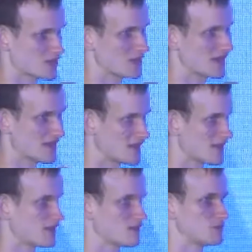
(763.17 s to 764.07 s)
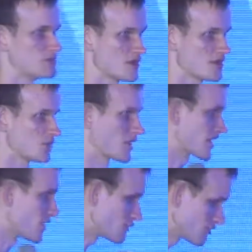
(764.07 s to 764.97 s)
that kind of belongs to
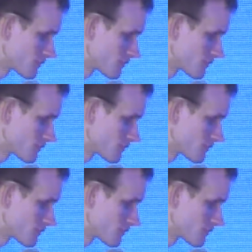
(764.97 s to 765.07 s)
itself.